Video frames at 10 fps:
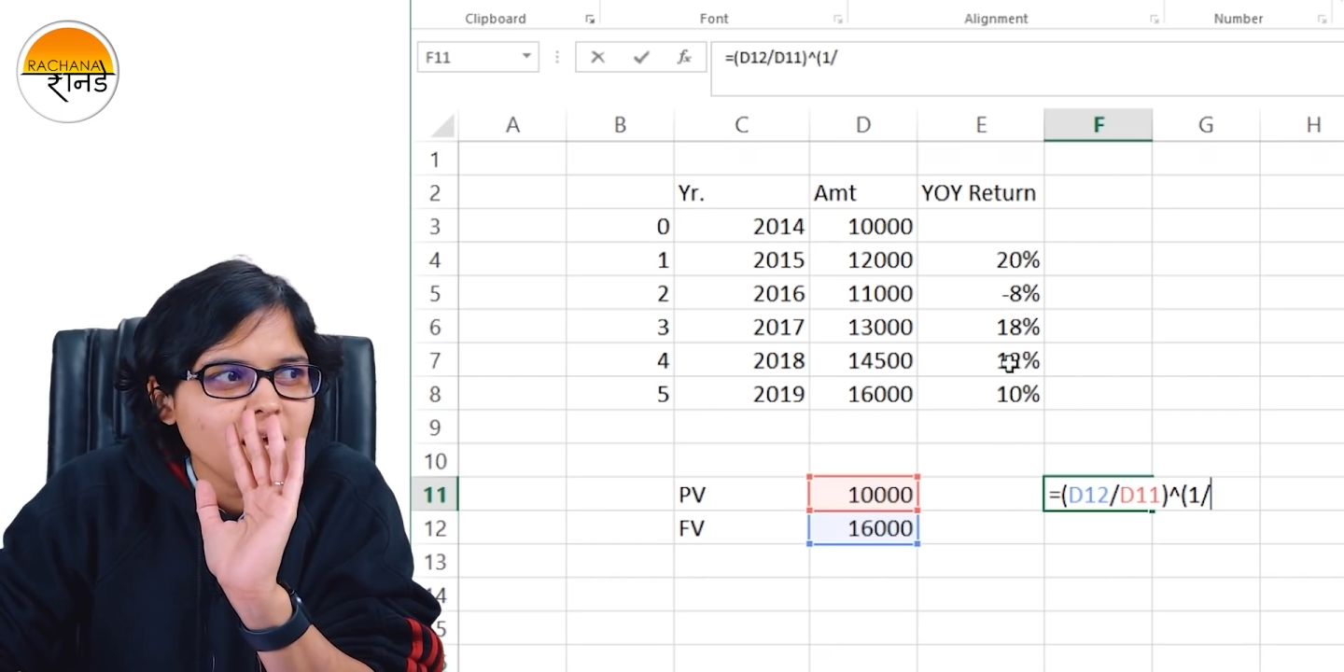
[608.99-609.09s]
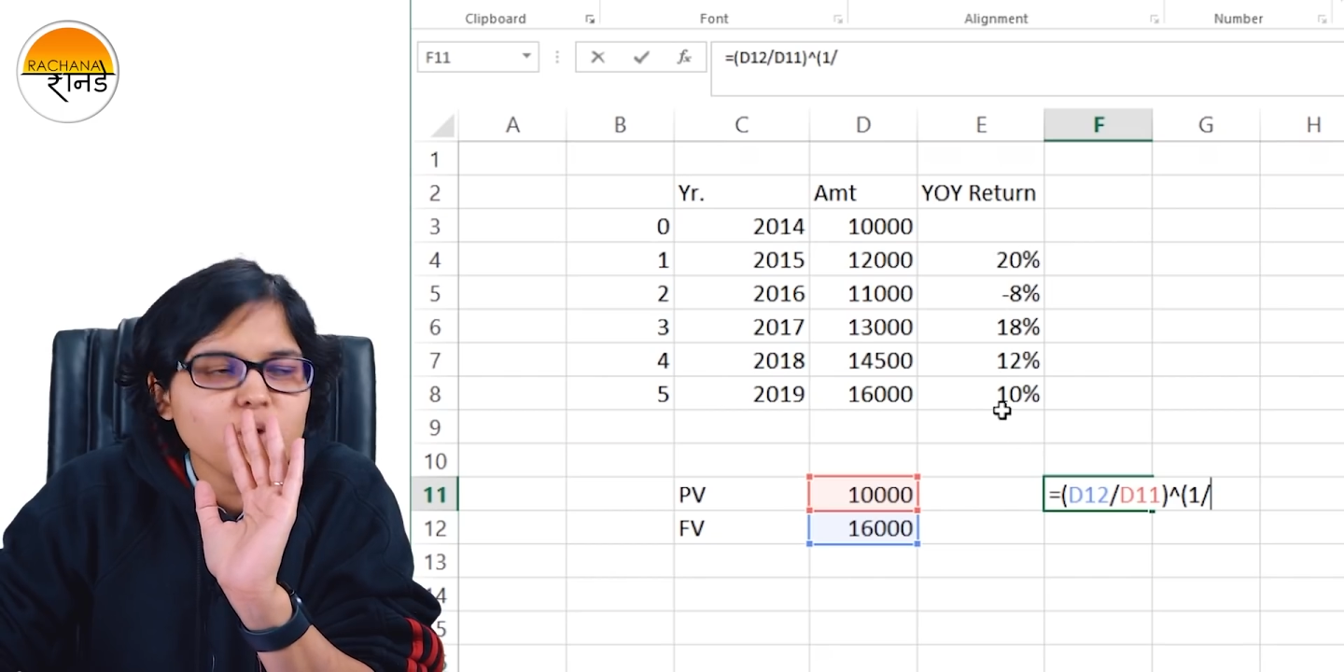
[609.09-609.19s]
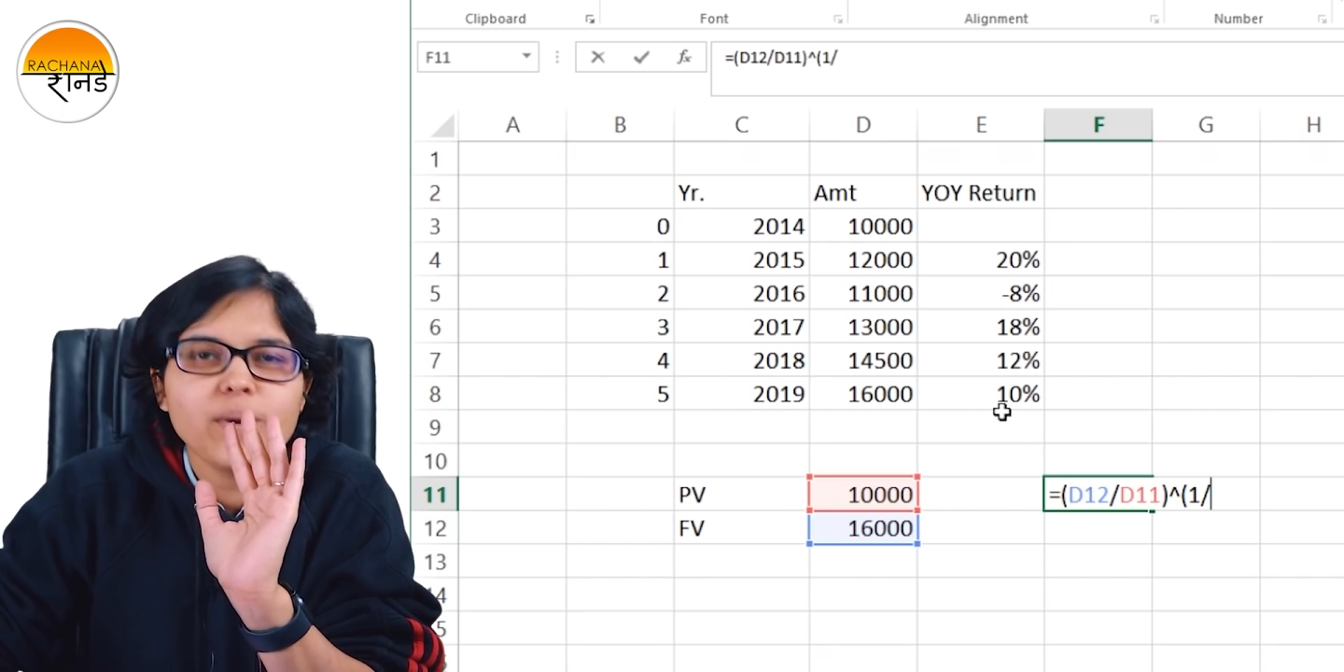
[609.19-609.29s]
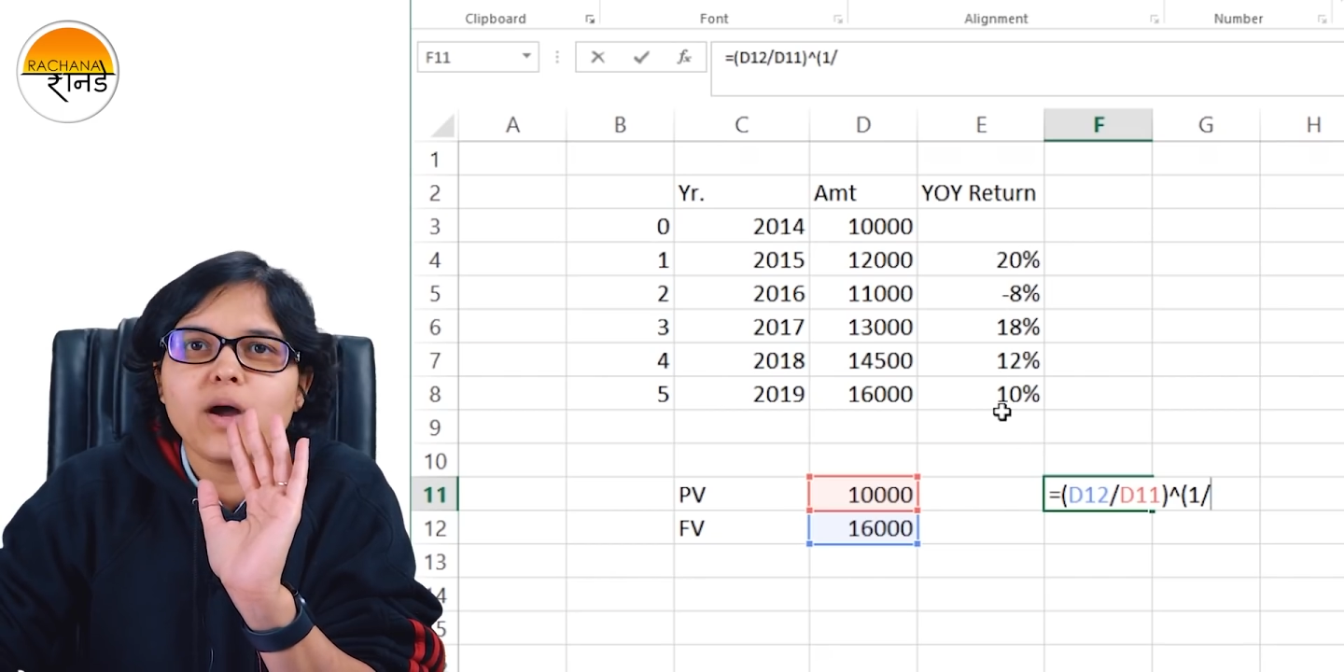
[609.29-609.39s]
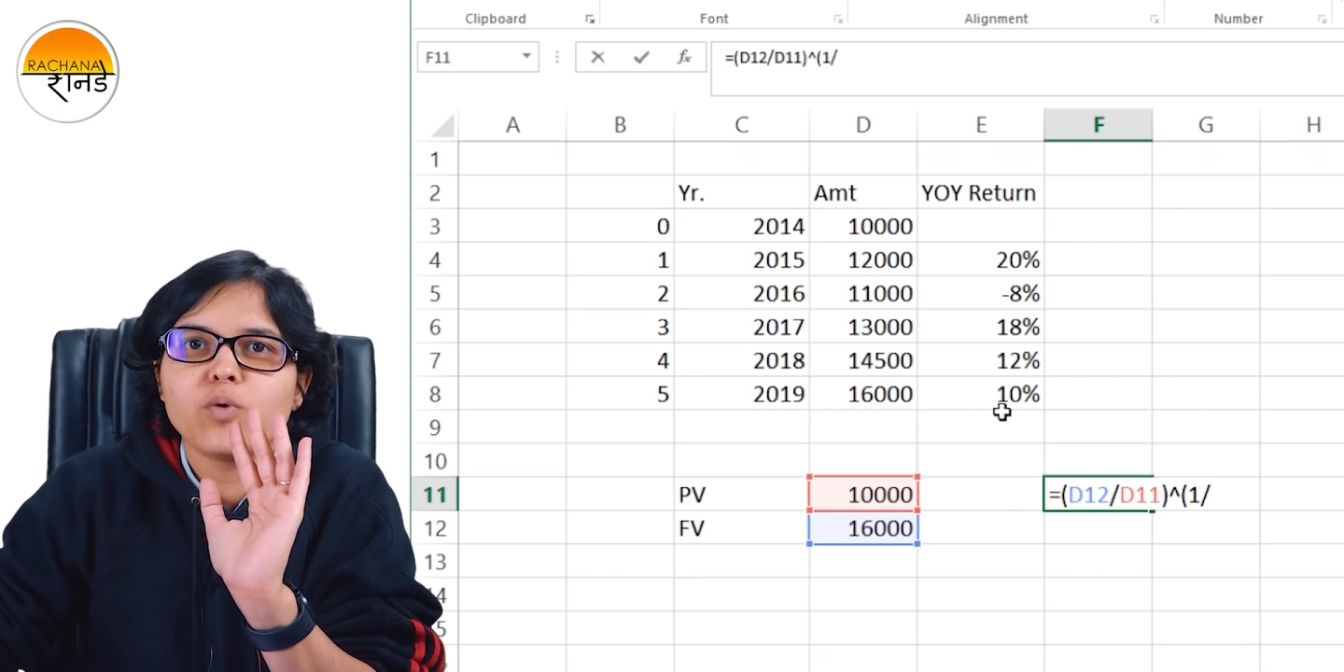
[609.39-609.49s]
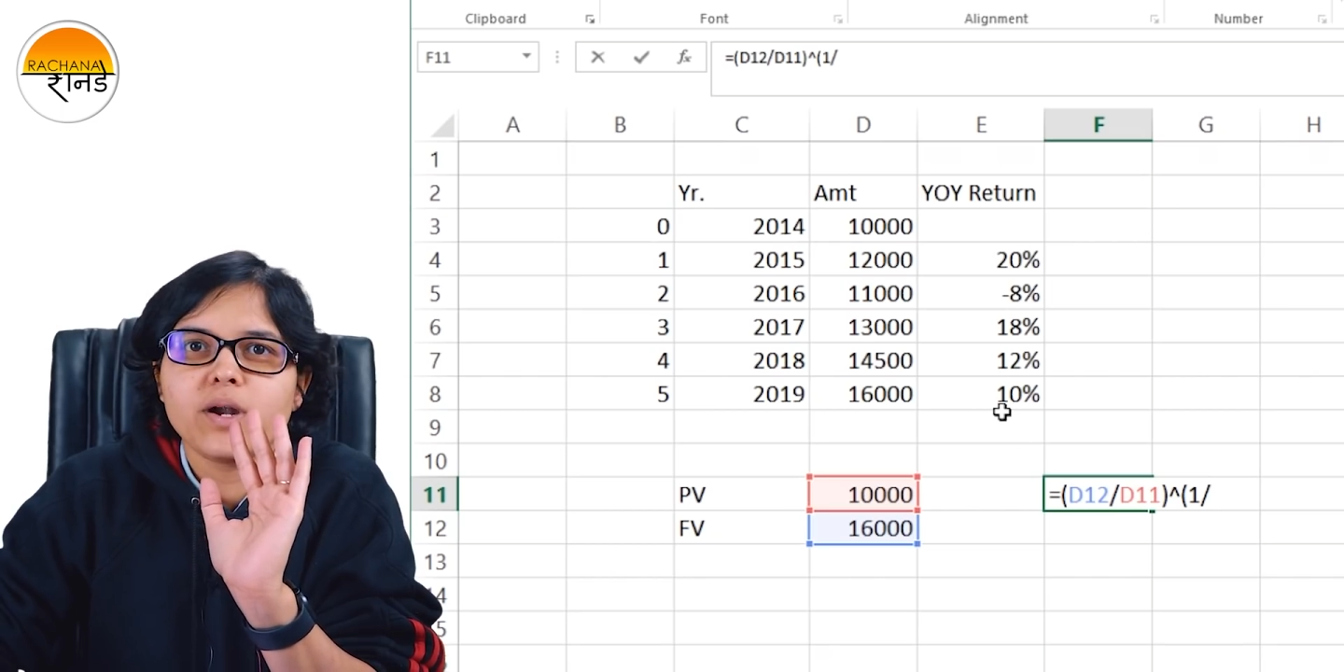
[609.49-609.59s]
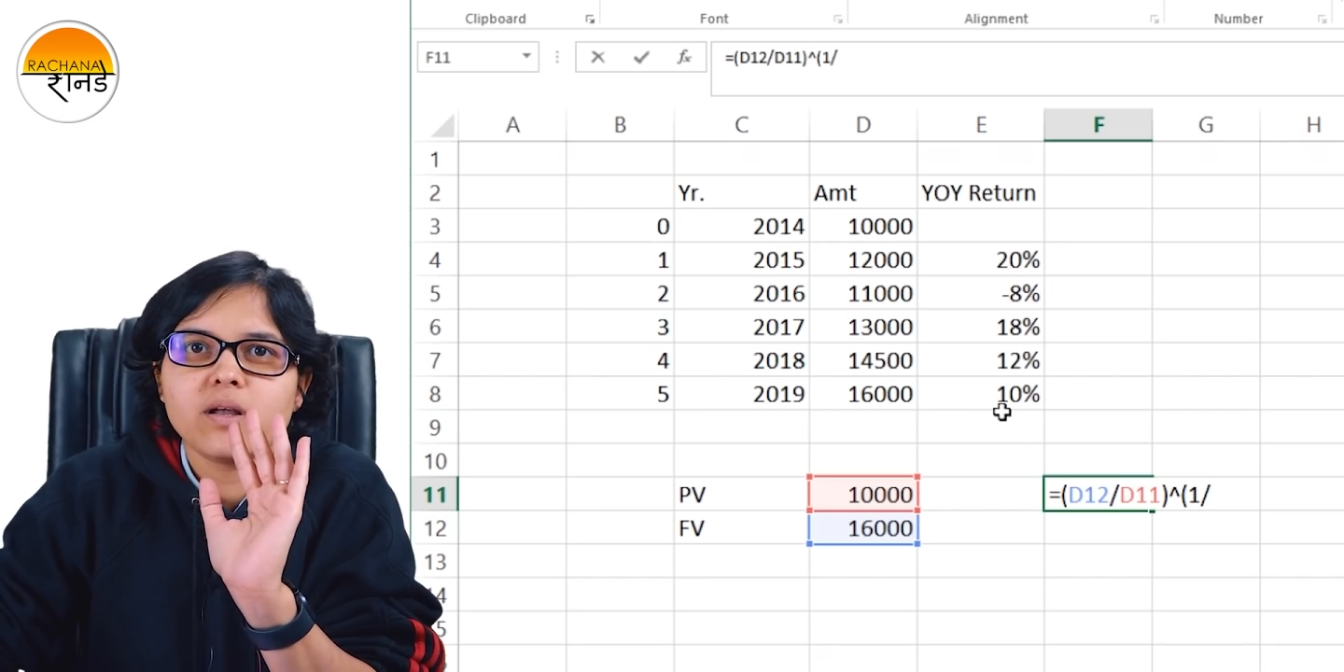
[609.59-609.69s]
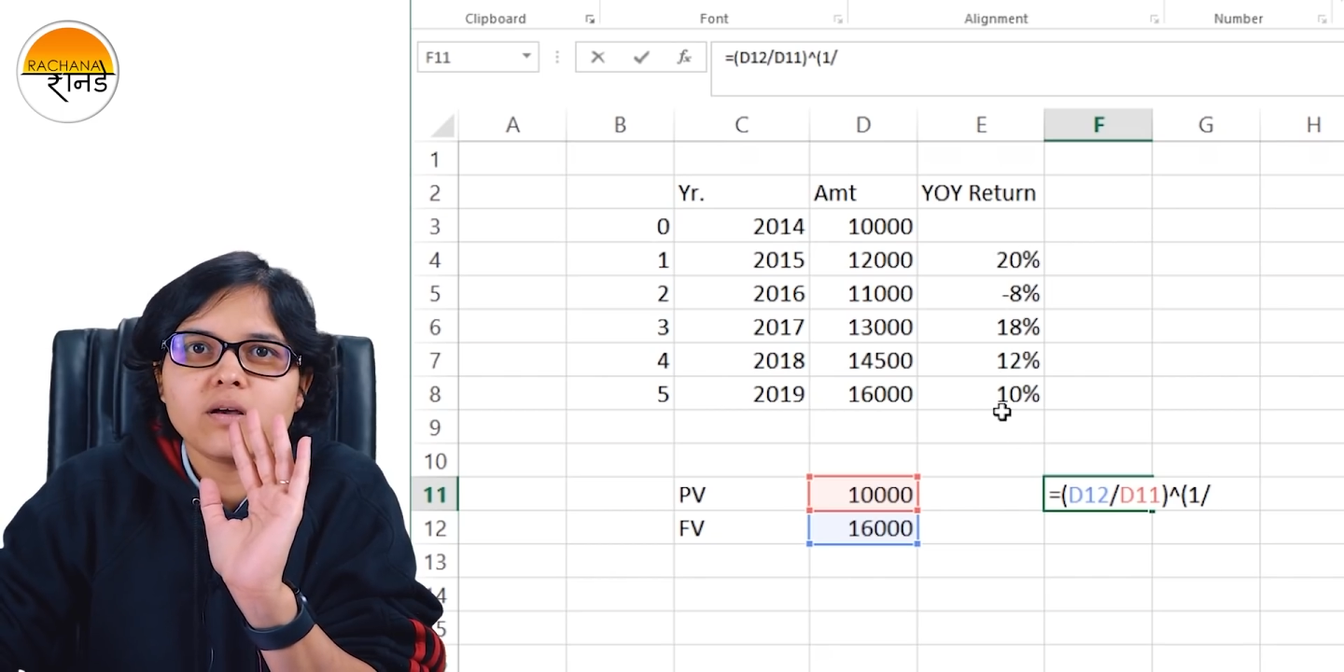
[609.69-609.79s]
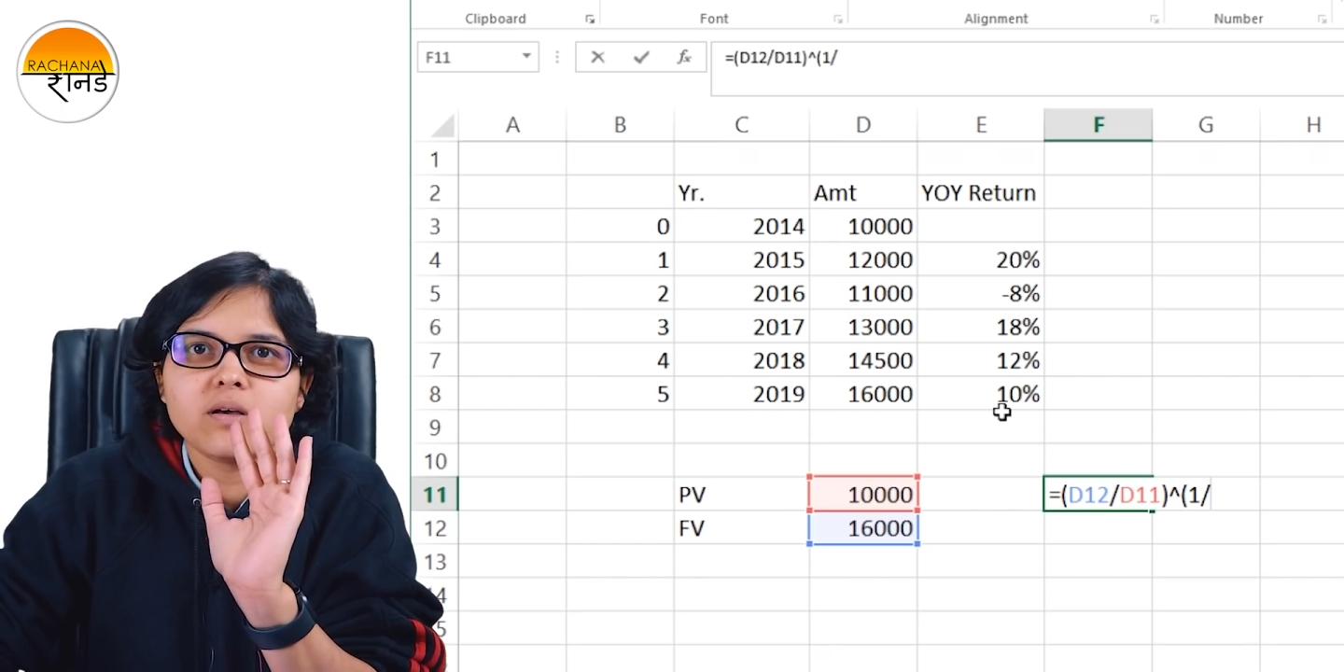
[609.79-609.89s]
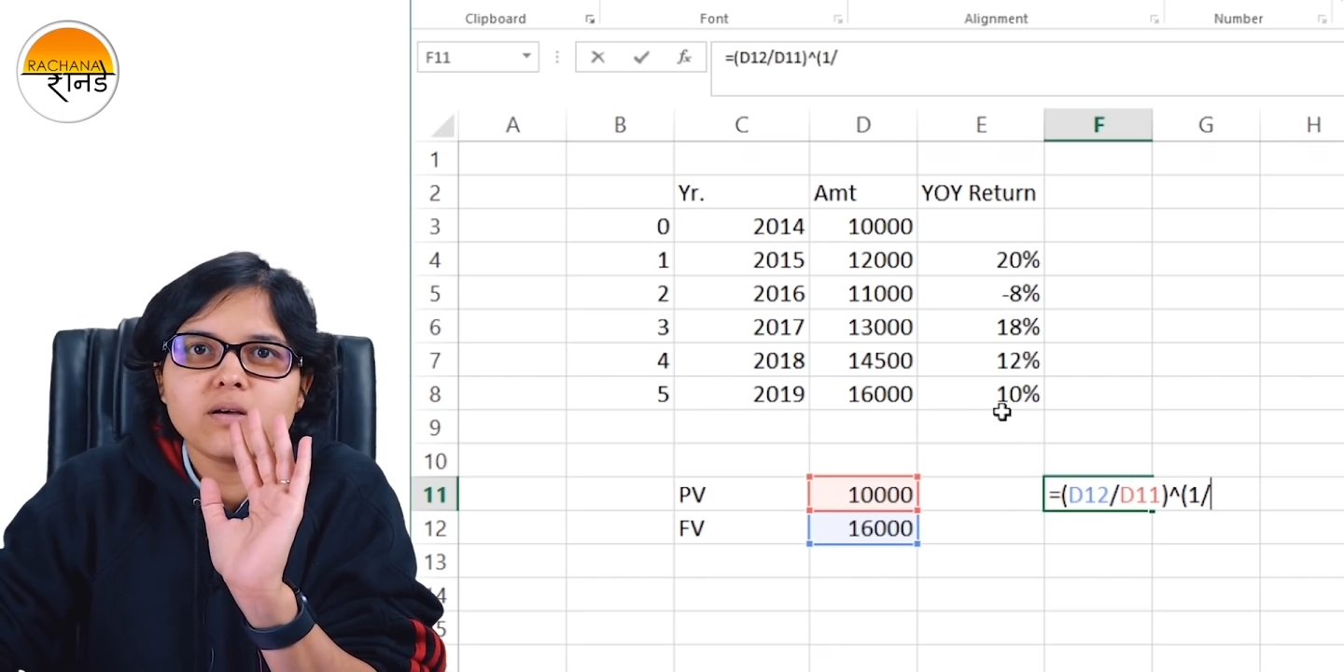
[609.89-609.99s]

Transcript: are to be counted.